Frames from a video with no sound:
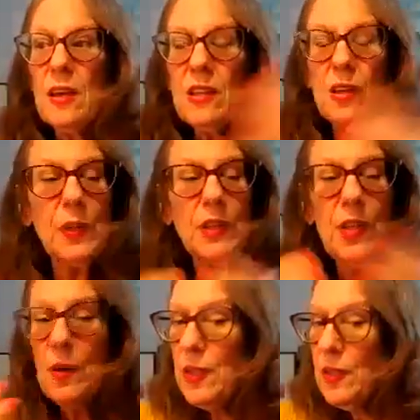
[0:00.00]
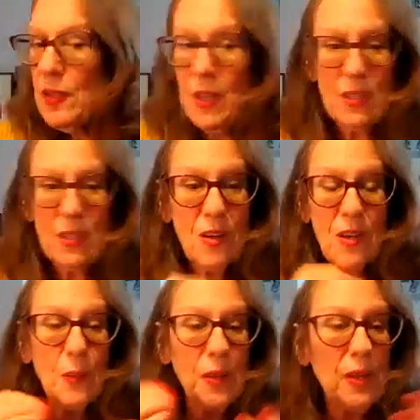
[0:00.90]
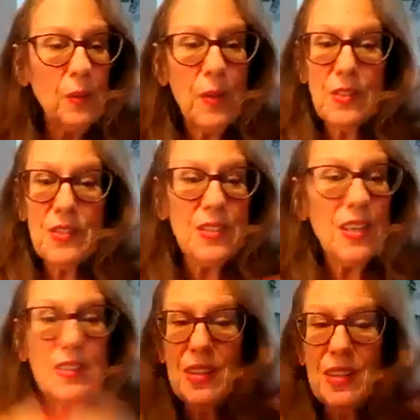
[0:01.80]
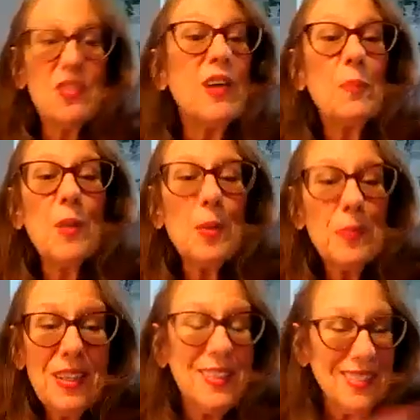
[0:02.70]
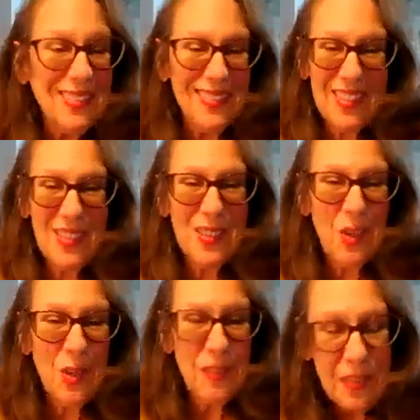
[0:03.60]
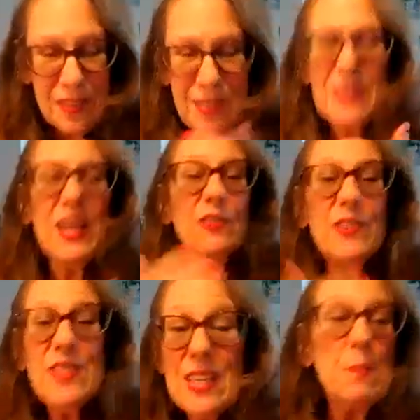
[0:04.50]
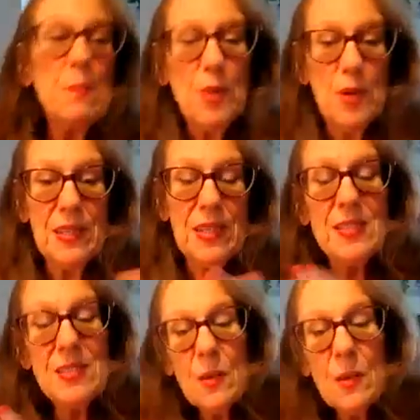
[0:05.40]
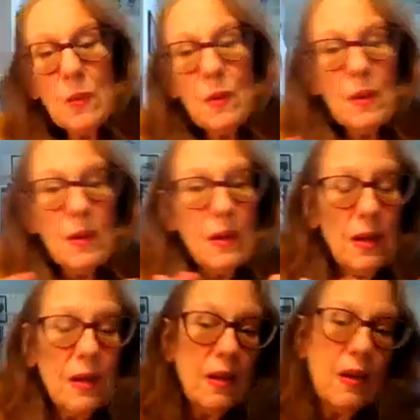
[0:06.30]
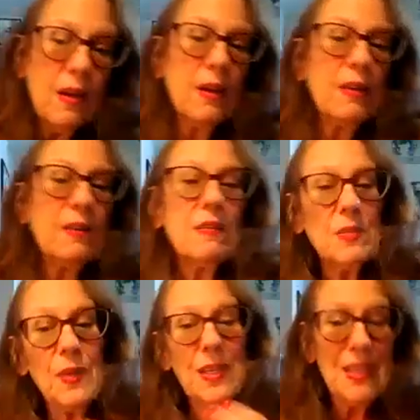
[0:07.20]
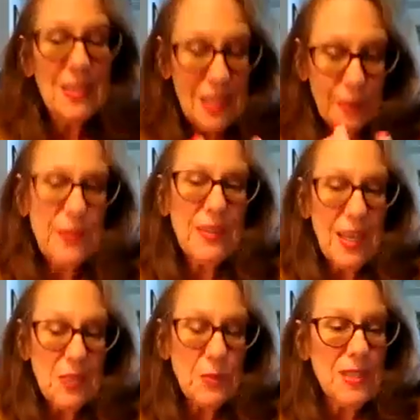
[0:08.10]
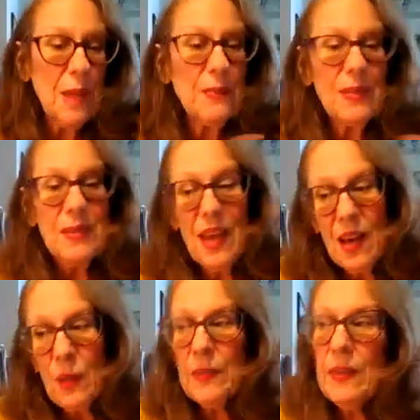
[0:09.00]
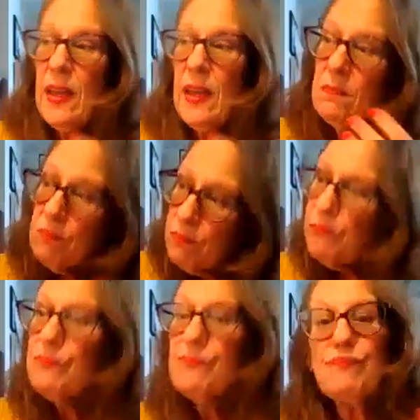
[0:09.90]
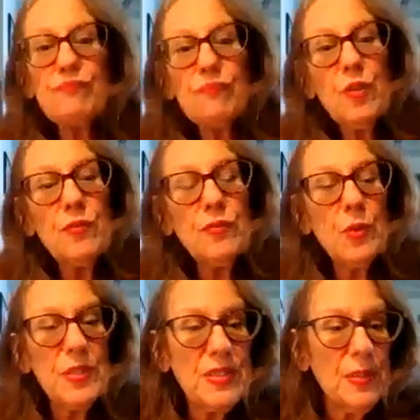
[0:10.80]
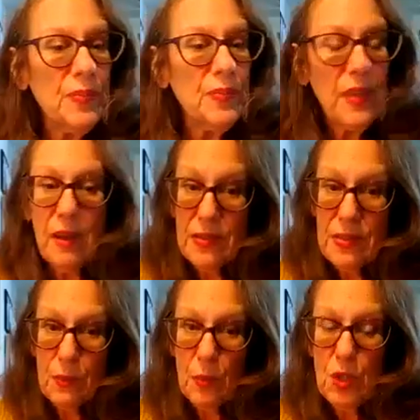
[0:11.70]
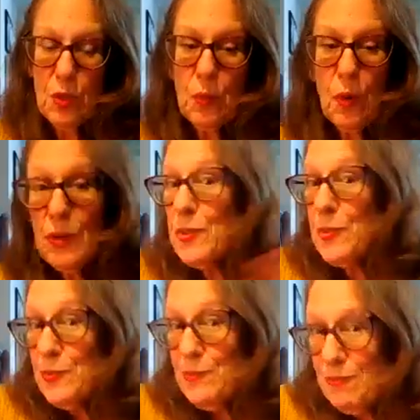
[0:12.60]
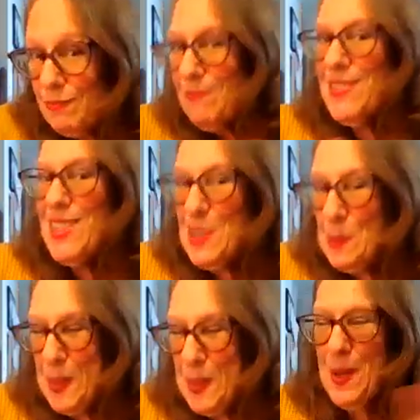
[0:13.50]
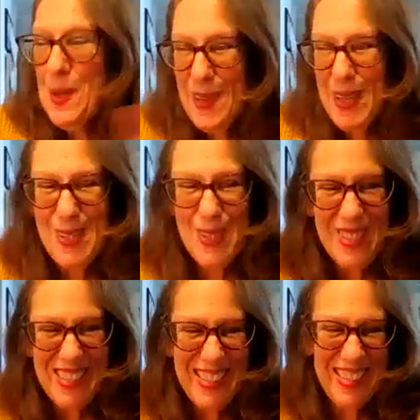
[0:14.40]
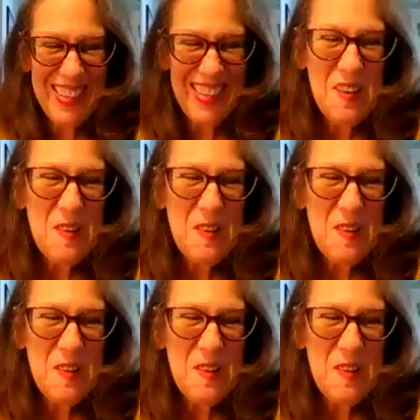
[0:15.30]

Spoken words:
you know, we know in yoga we understand things are not permanent. There's life is impermanent. So we can accept that that's what's happening now and then move towards something else, which will also disappear eventually.